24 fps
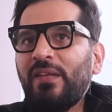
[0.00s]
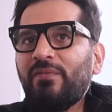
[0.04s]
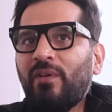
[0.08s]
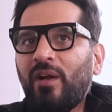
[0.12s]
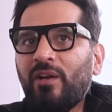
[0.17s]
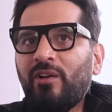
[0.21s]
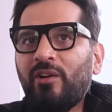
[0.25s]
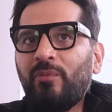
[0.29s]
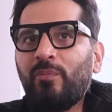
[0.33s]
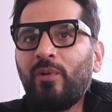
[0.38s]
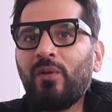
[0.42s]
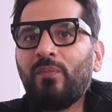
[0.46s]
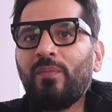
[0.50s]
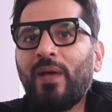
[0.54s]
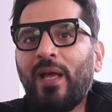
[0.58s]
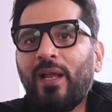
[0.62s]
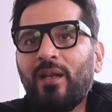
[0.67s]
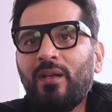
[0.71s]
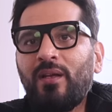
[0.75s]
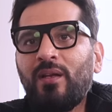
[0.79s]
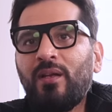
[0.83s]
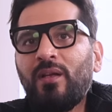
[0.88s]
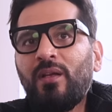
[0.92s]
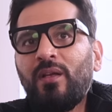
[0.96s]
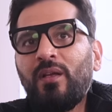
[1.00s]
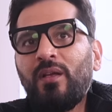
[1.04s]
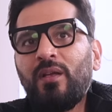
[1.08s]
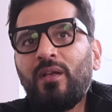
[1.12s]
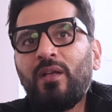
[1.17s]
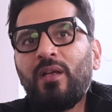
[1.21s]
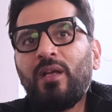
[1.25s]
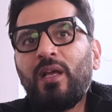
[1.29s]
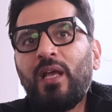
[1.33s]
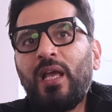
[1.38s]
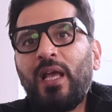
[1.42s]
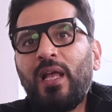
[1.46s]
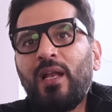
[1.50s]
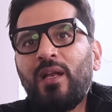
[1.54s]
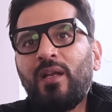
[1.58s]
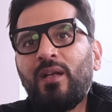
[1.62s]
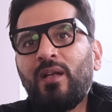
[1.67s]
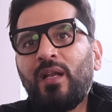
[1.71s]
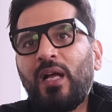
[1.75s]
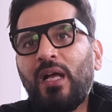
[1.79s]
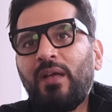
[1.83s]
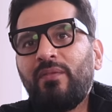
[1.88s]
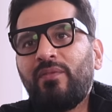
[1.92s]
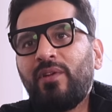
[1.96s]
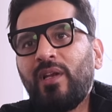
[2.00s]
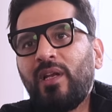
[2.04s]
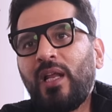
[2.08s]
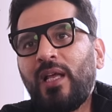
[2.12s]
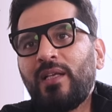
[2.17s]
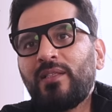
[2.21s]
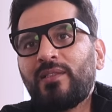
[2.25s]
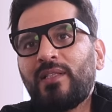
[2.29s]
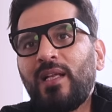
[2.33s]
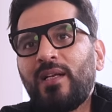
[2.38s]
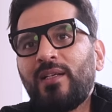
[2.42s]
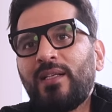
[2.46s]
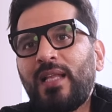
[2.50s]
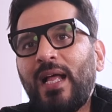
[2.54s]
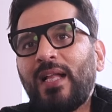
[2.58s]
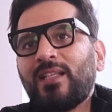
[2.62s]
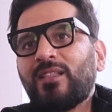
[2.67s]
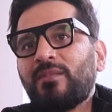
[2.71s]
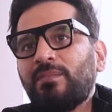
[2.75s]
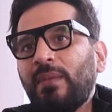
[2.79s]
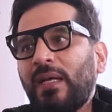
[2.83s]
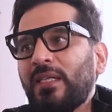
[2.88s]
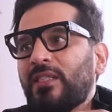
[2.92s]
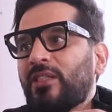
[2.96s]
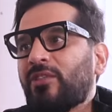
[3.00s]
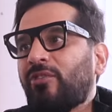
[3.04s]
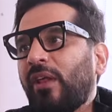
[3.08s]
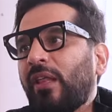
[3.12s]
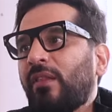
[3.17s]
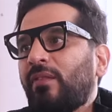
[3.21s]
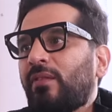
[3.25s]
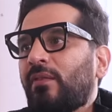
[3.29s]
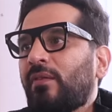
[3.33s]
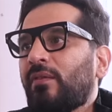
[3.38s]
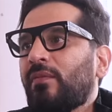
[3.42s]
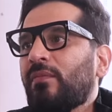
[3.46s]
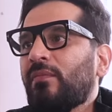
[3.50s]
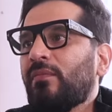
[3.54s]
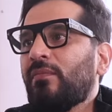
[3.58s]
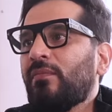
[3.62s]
vulnerable man, and I've realized that that's my strength.